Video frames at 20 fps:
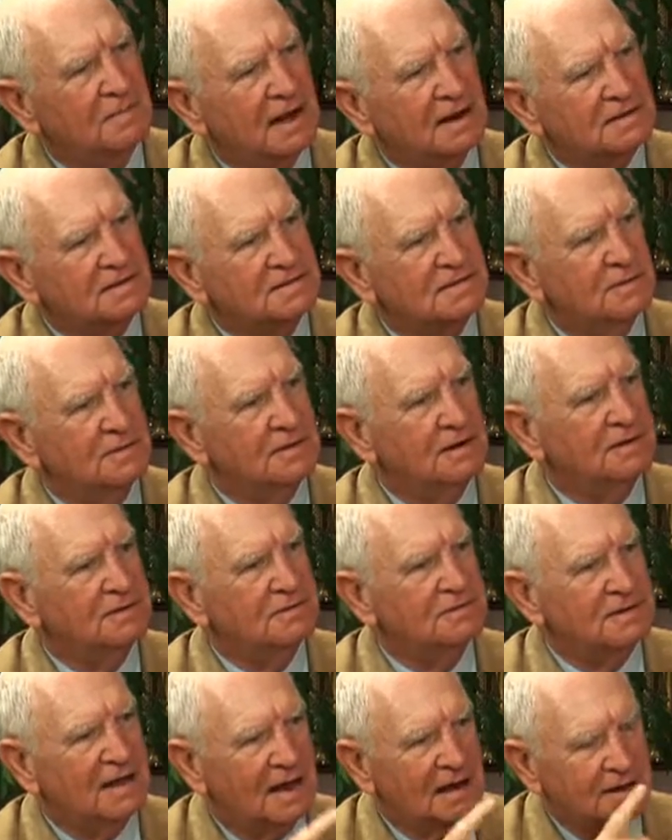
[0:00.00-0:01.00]
back to something
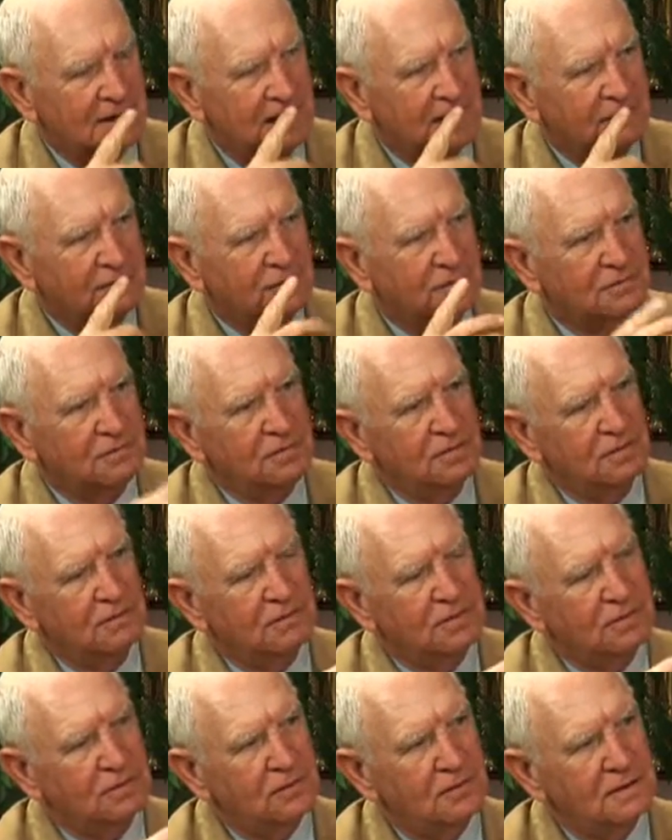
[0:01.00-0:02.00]
you said, that if your
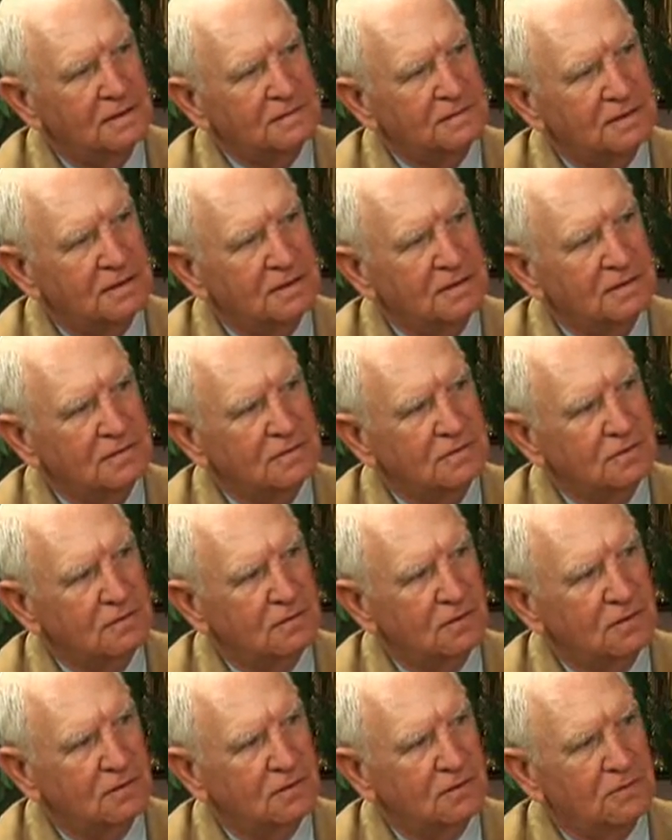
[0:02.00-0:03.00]
thoughts
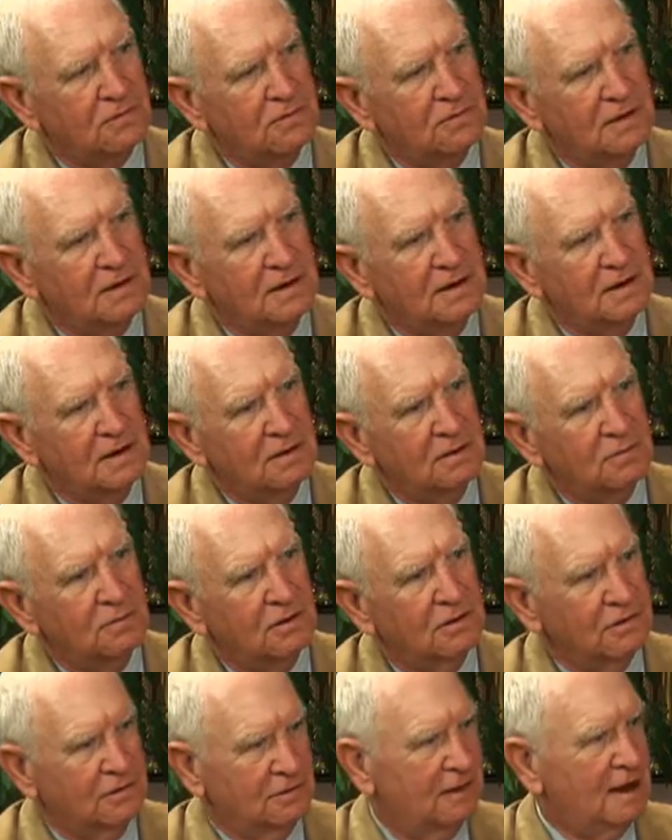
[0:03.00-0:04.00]
control
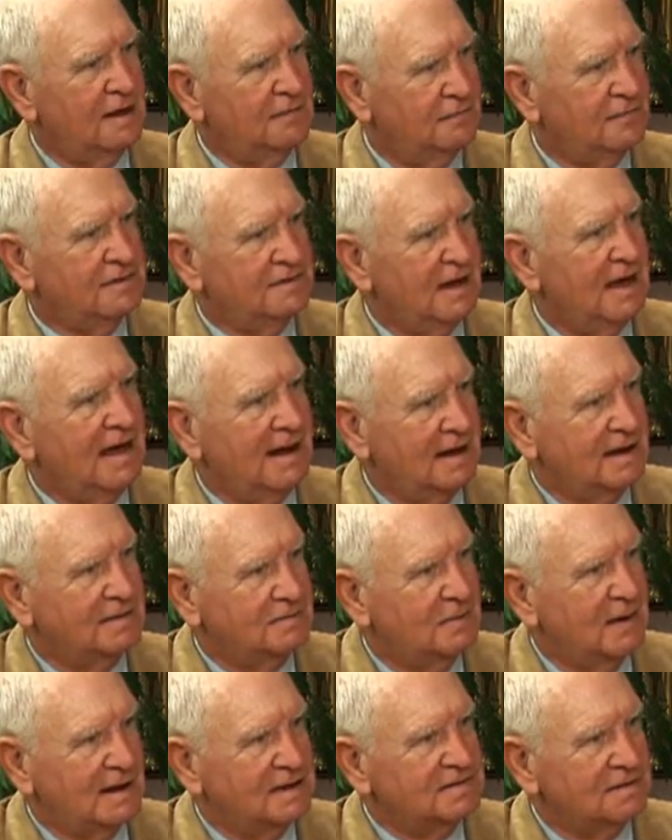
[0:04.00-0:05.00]
where your life is headed,
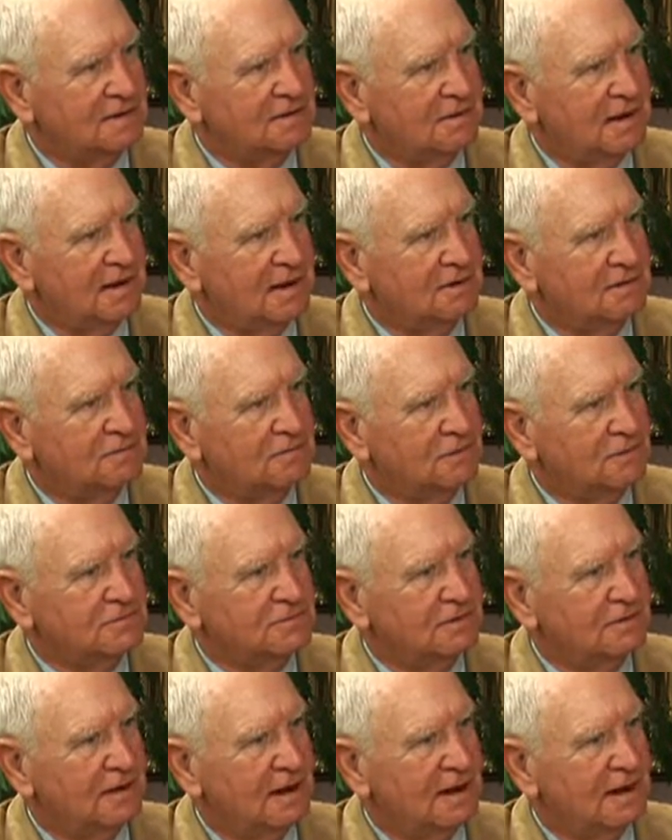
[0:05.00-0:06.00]
basically, controls
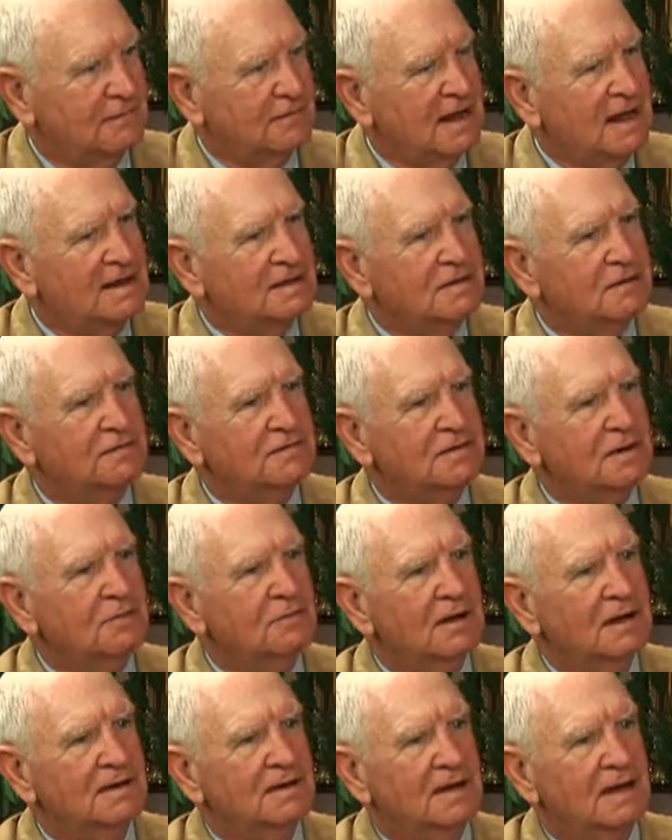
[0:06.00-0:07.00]
your life. So if
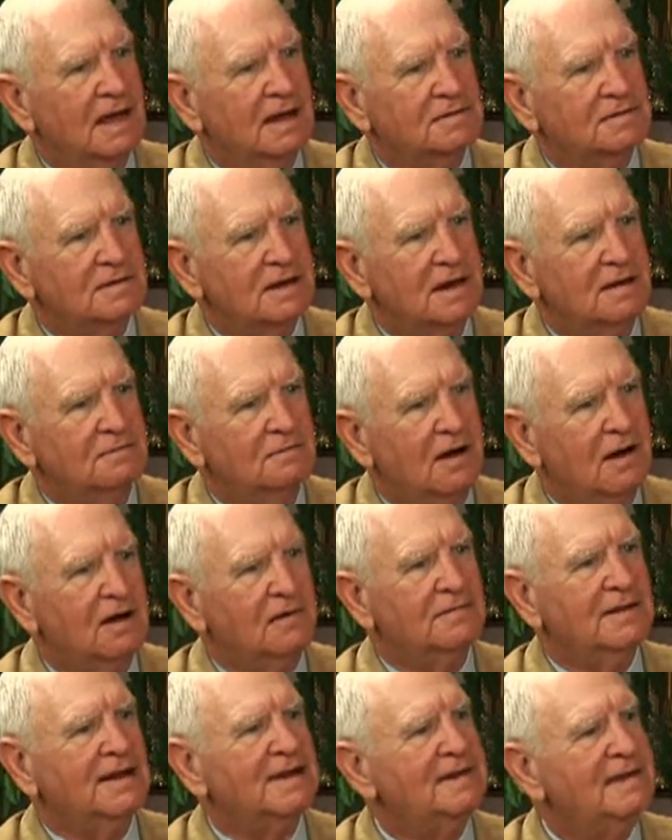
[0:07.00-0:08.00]
someone gets
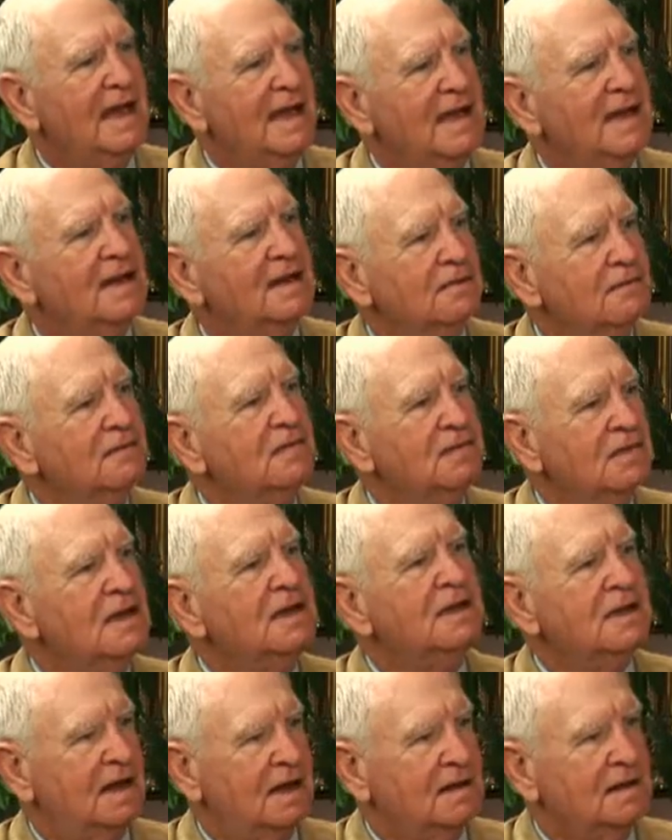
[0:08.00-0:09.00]
involved in negative
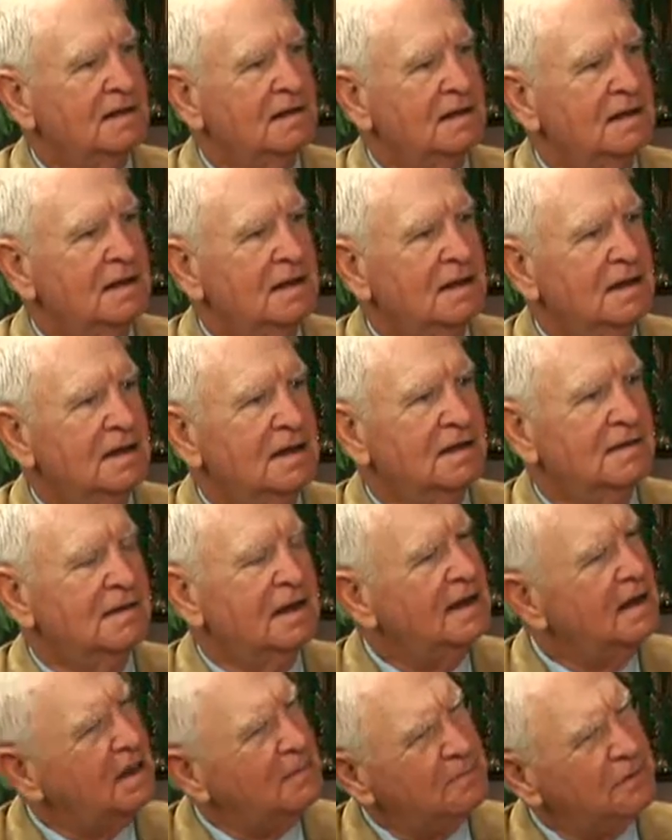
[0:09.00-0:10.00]
thinking,
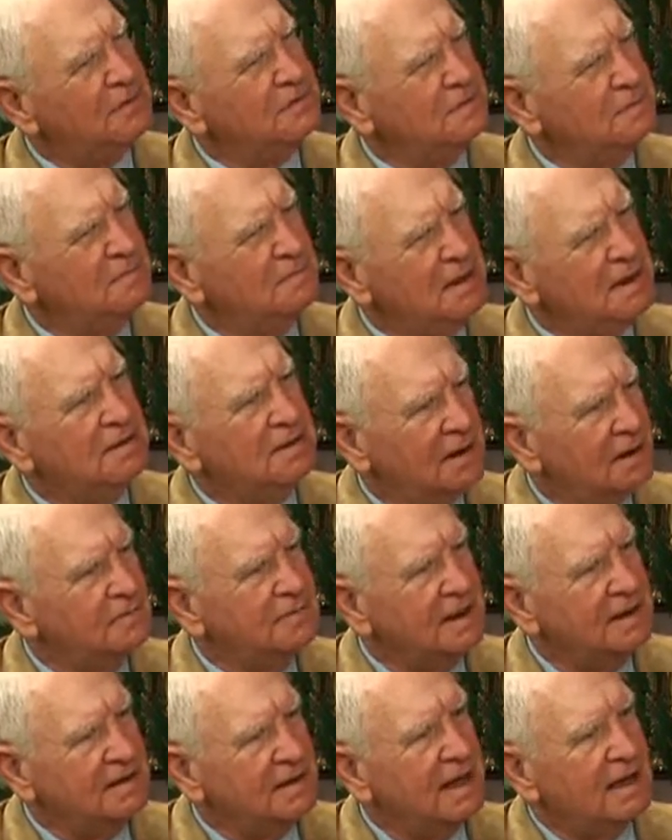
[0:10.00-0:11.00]
then that person
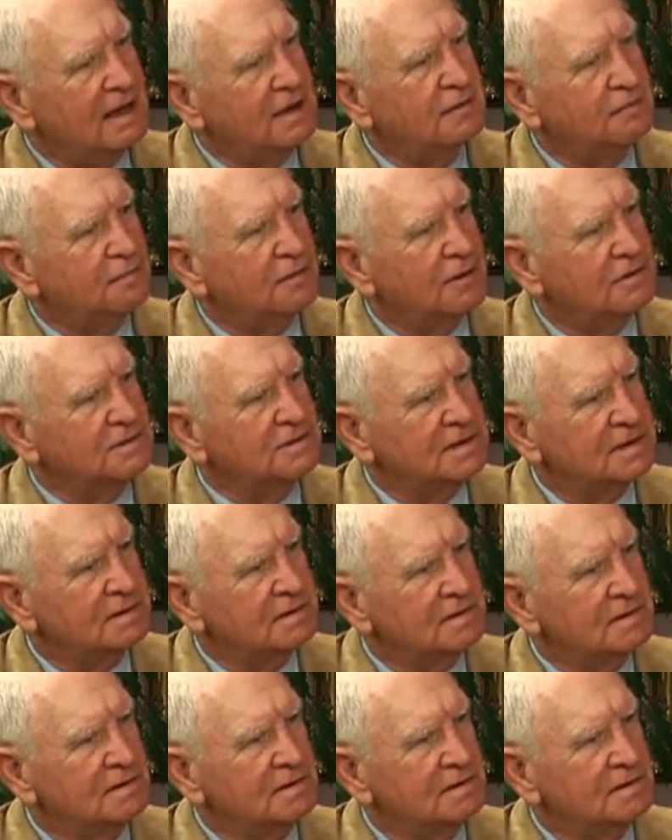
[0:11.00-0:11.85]
becomes a negative person.